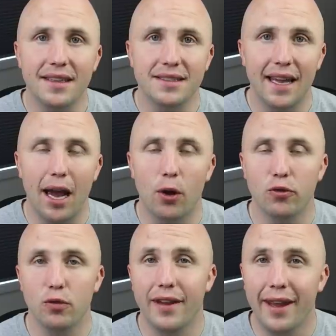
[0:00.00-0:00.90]
gets down
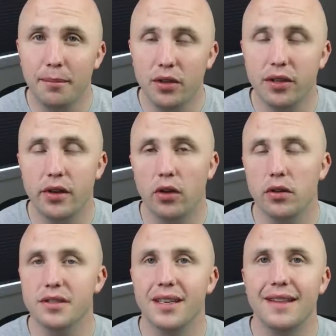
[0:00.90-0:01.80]
to $10 billion,
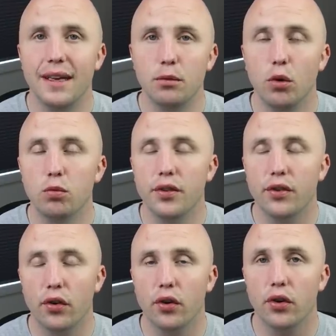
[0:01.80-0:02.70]
they will
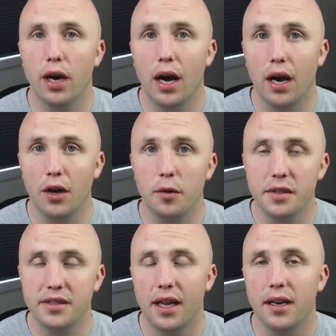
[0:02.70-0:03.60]
return
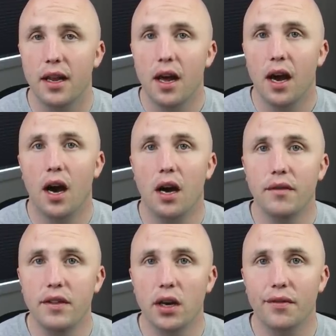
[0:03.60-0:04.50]
100%
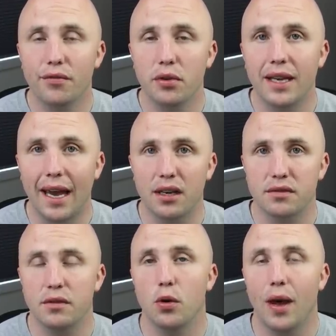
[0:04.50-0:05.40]
of their free cash
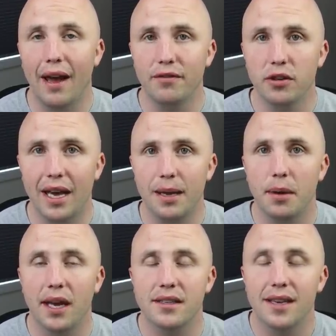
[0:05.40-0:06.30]
flow after
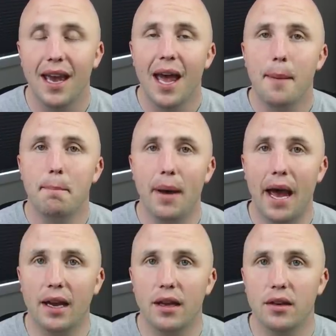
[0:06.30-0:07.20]
capex
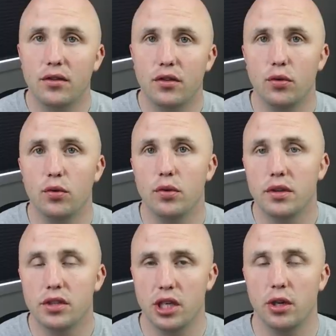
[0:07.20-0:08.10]
back to
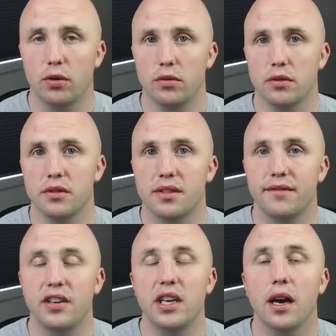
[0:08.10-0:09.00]
shareholders
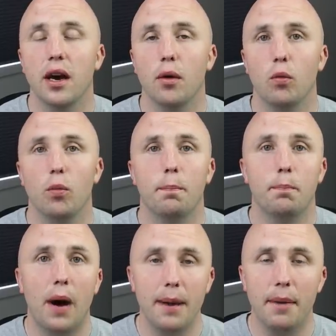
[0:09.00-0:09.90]
via
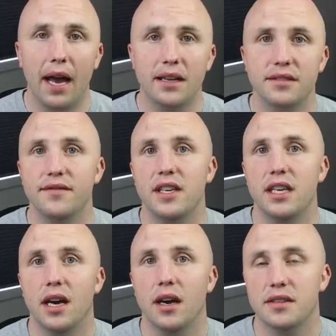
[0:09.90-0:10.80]
buybacks,
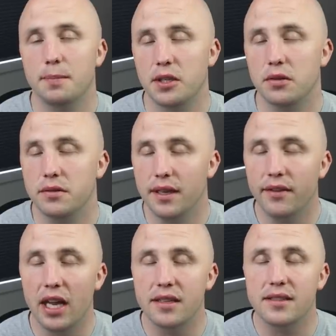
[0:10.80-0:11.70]
via special
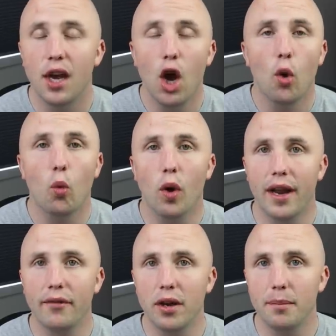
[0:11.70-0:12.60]
dividends,
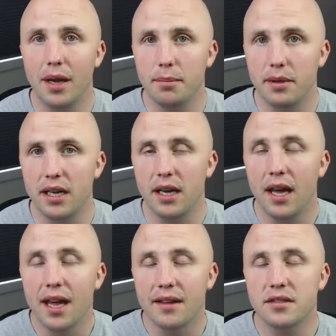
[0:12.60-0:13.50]
whatever it may be.
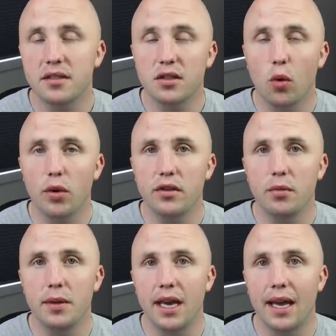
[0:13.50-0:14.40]
This is going to
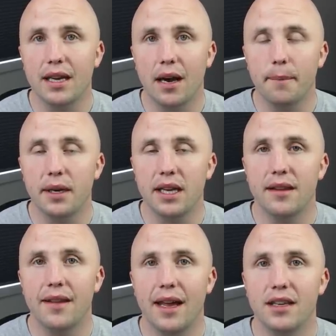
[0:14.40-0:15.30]
be a company
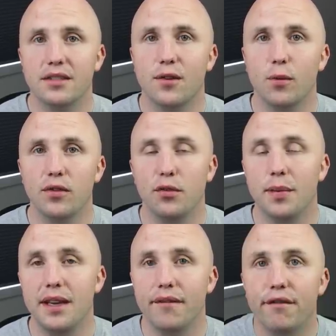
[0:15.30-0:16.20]
that is going to
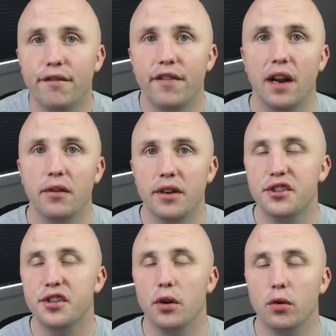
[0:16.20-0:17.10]
be very
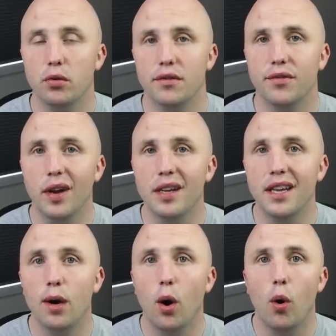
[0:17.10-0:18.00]
shareholder
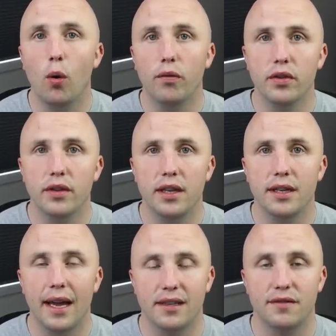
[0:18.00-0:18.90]
friendly over the
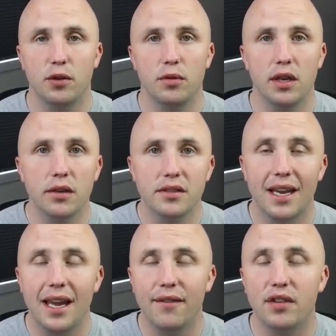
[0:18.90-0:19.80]
next few
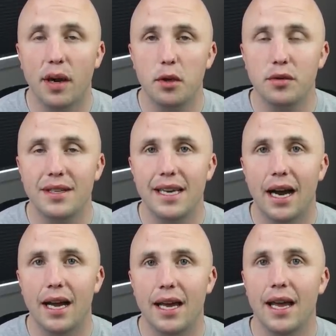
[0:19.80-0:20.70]
years if
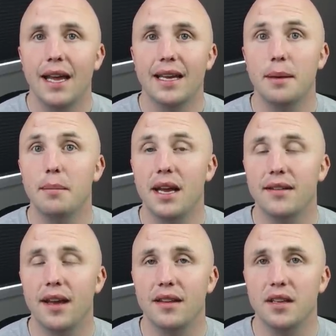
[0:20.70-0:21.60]
WTI can
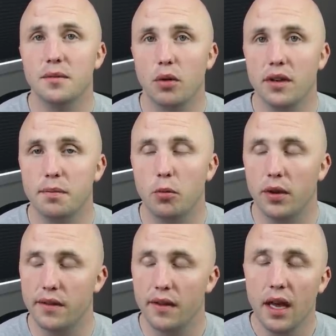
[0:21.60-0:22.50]
maintain these price
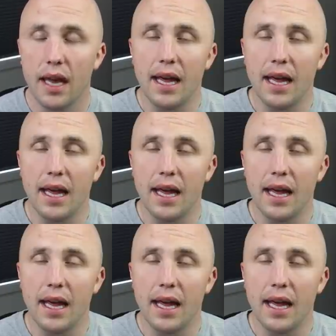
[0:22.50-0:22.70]
points.